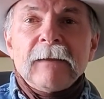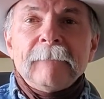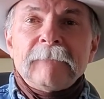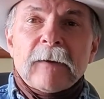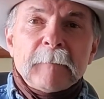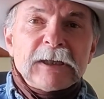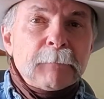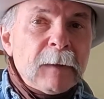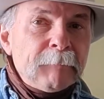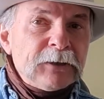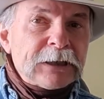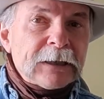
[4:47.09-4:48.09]
from its
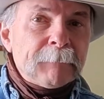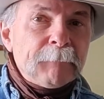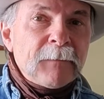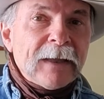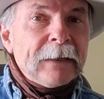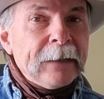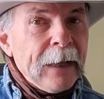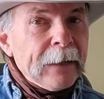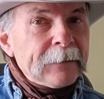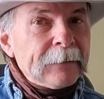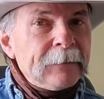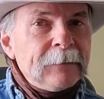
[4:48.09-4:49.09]
membership, yet